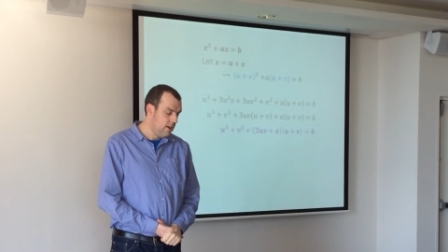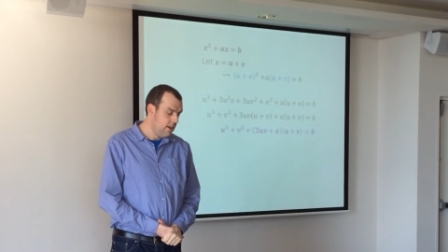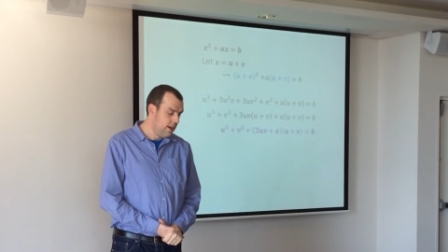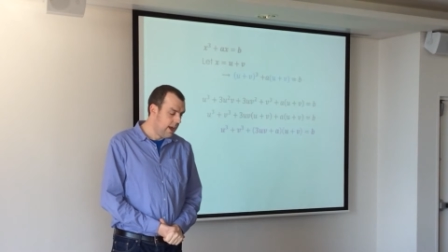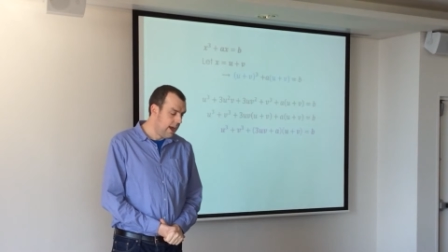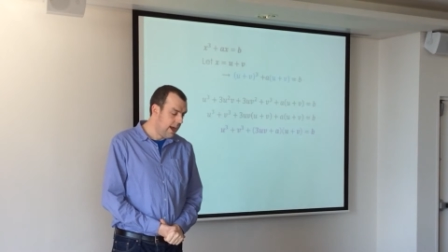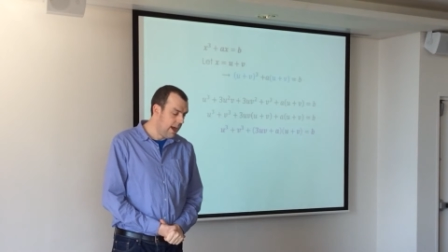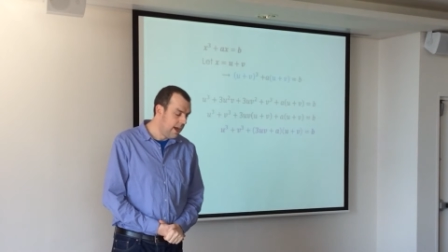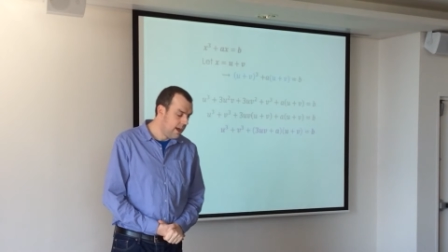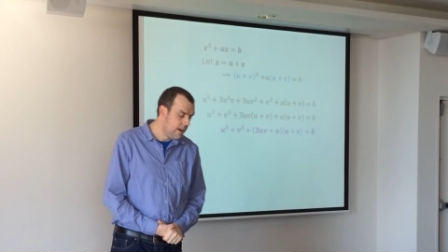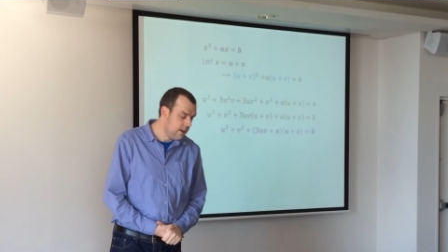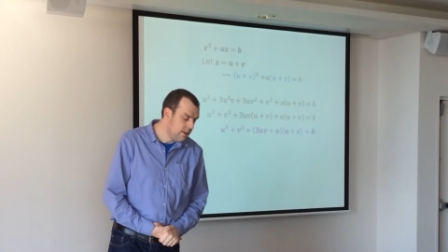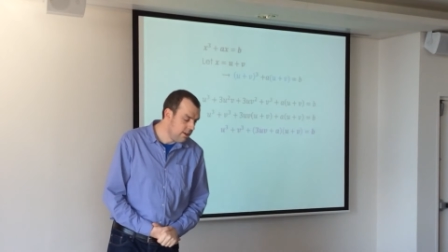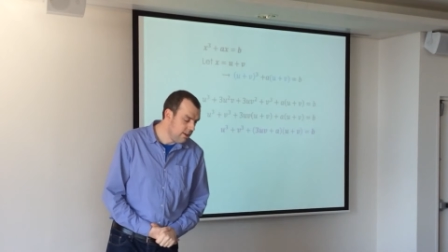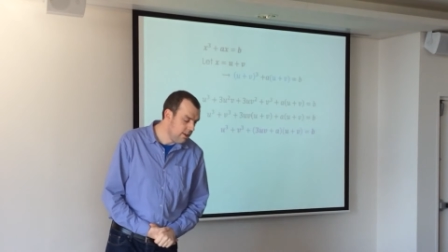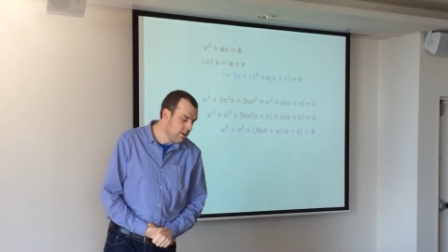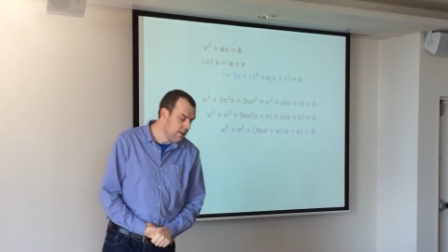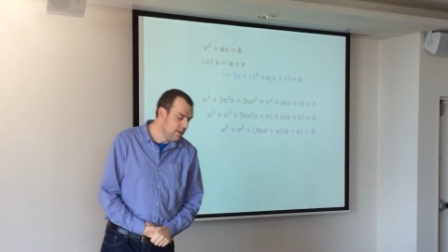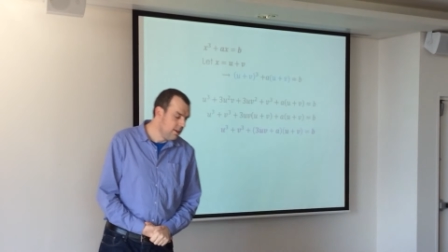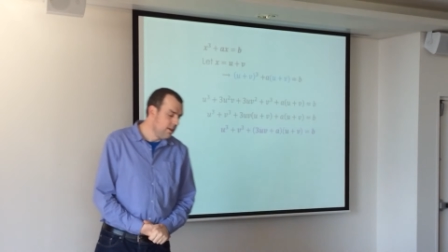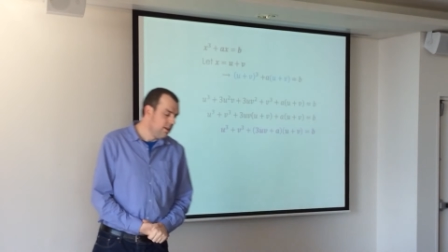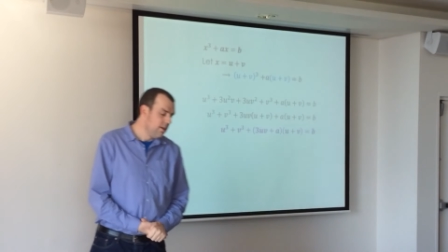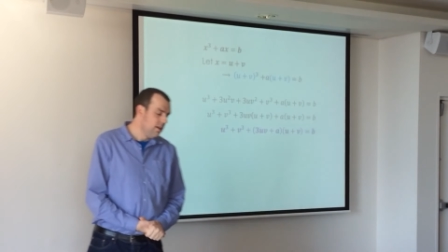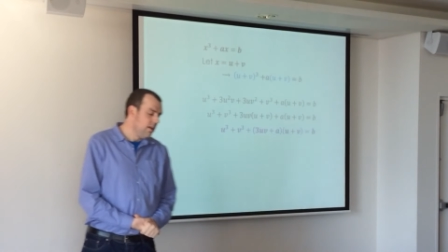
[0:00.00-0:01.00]
and
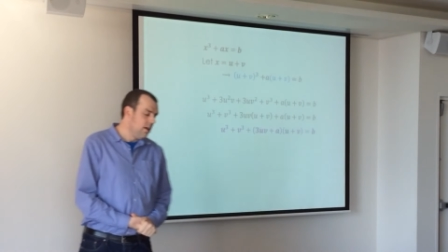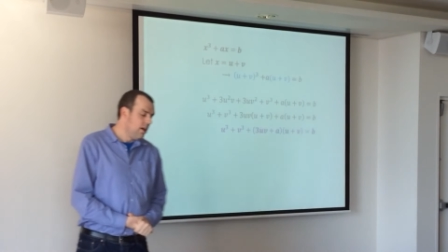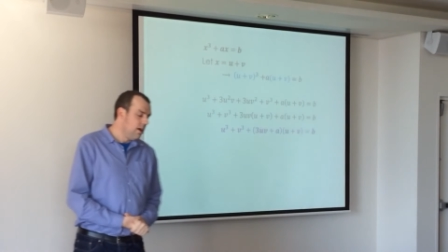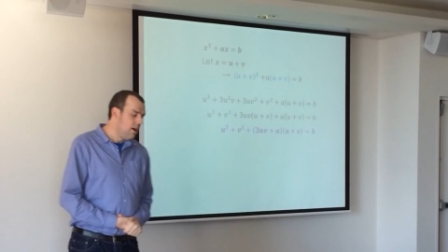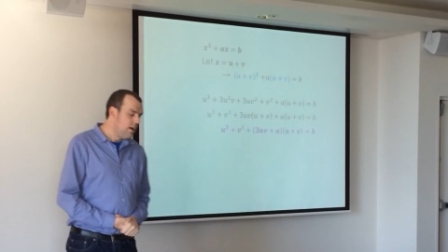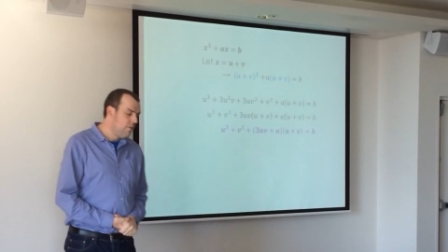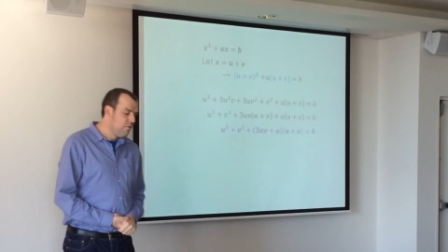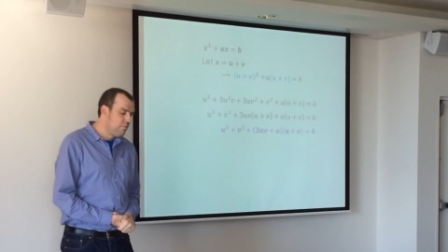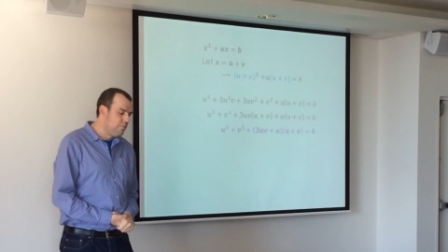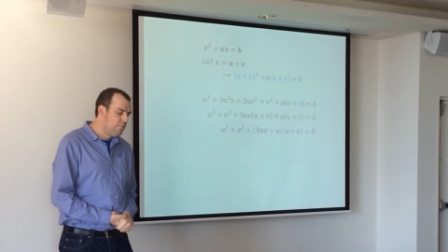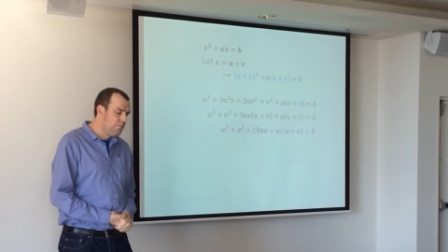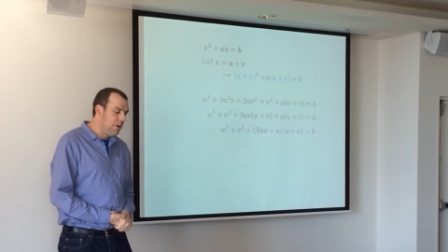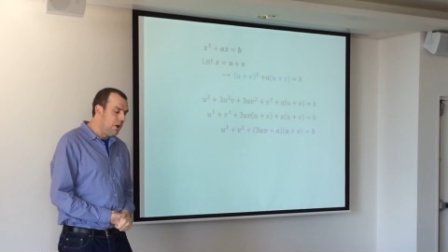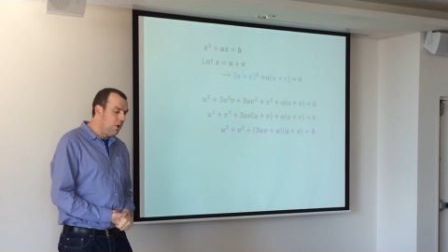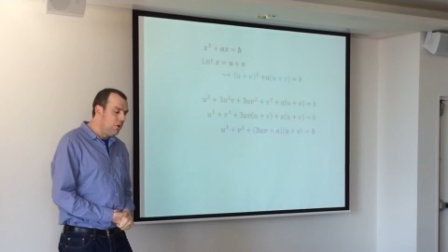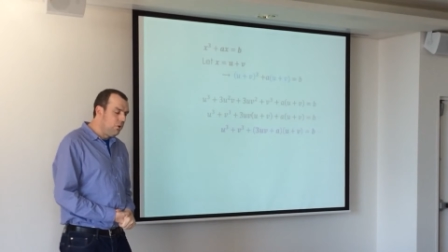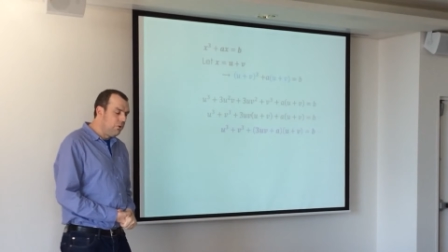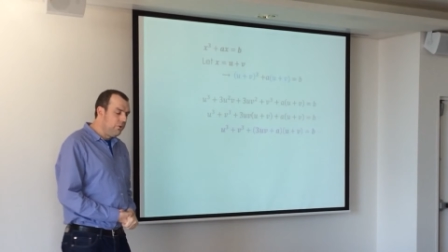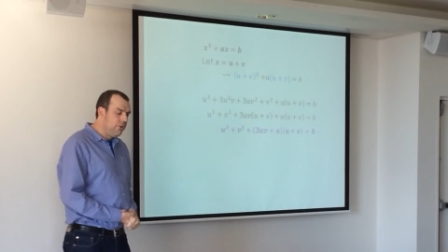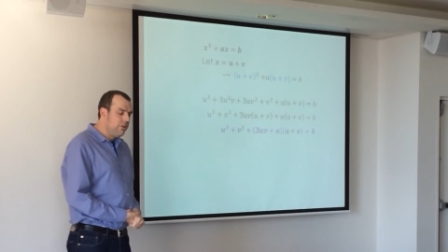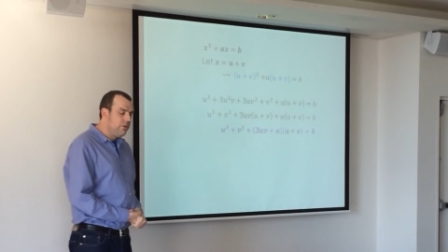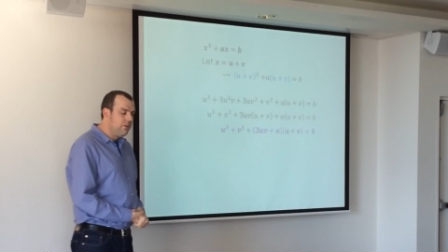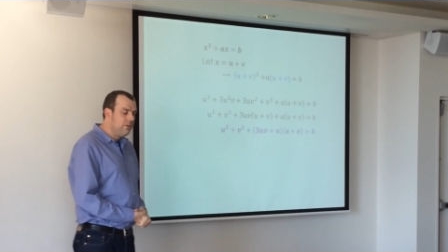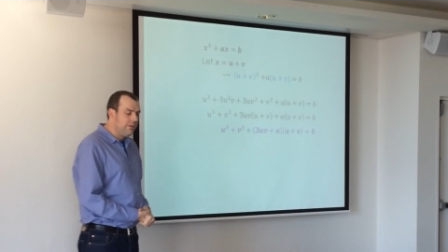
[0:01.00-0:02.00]
I've
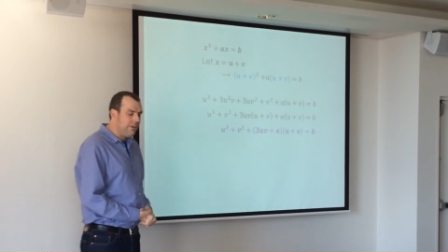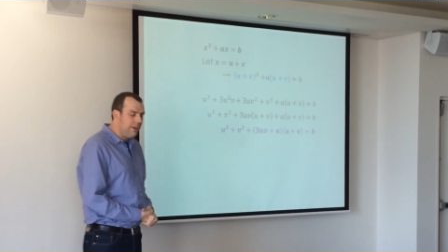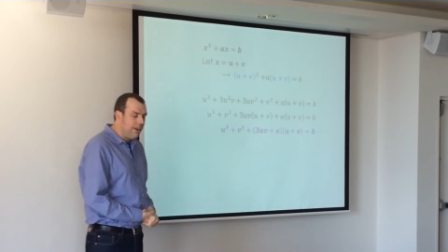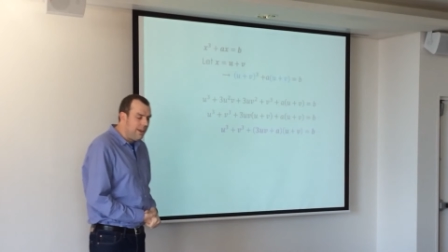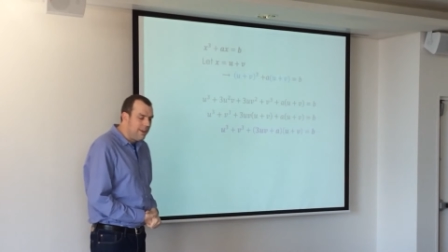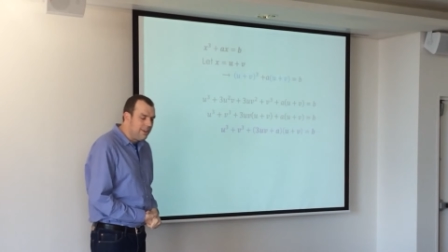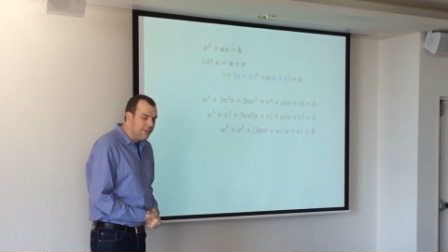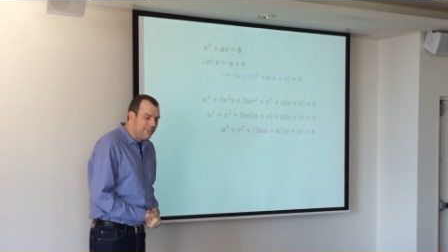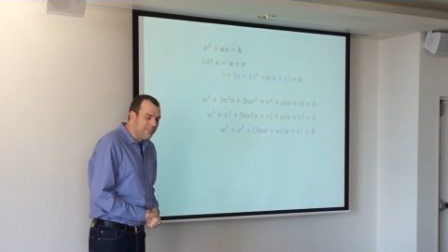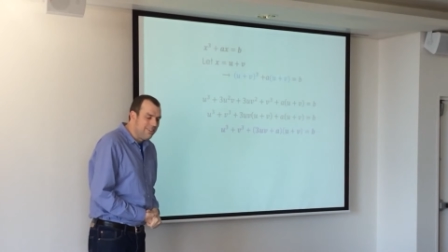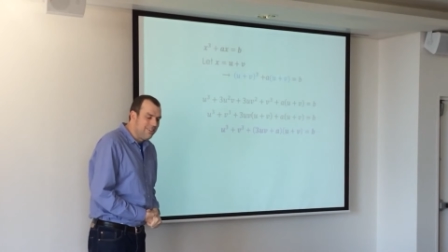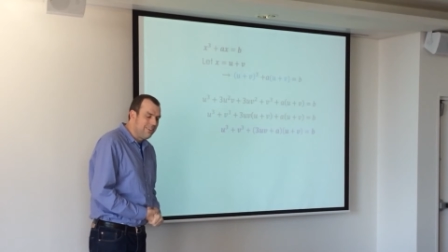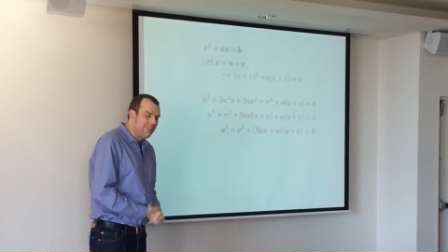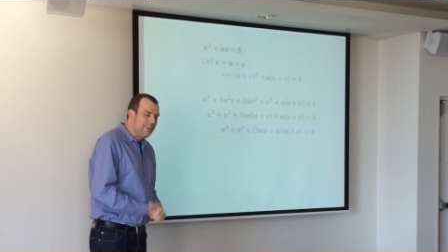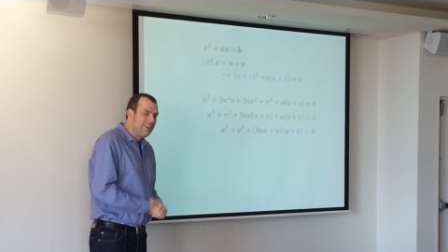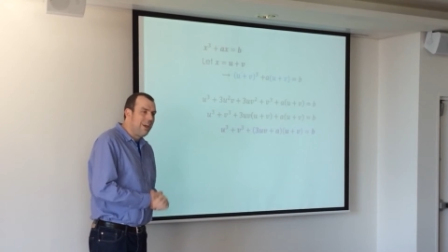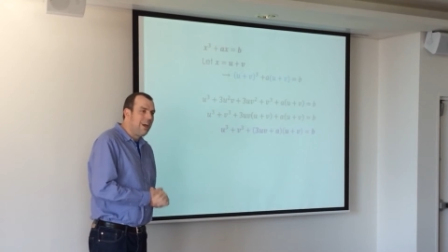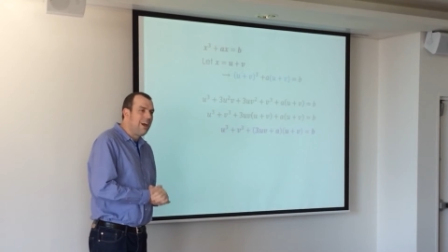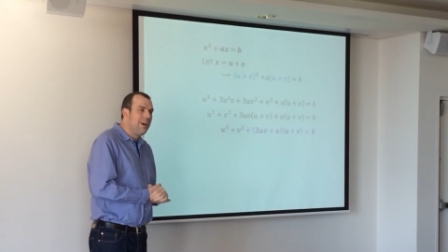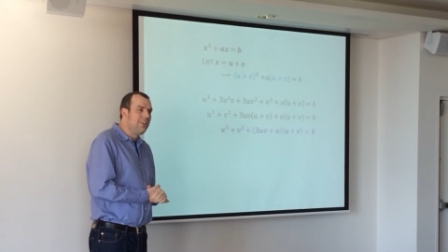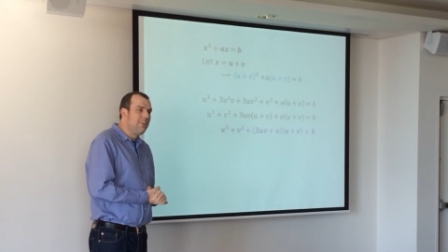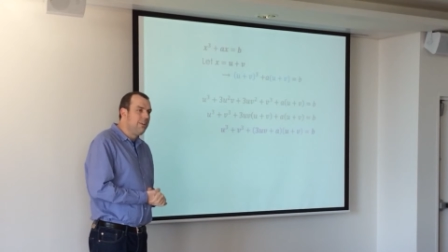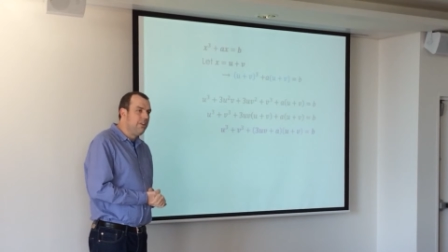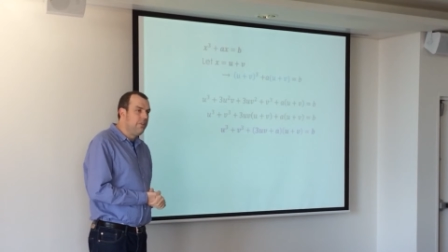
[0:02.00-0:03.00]
bolded and
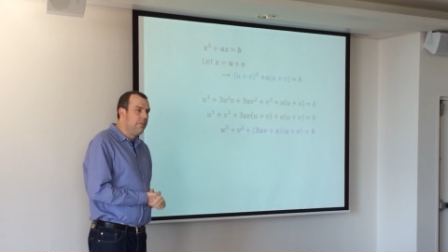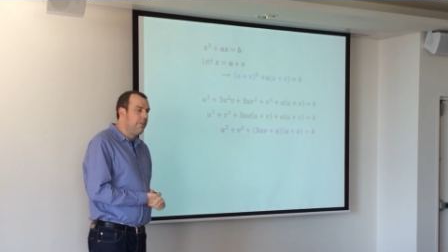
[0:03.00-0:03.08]
coloured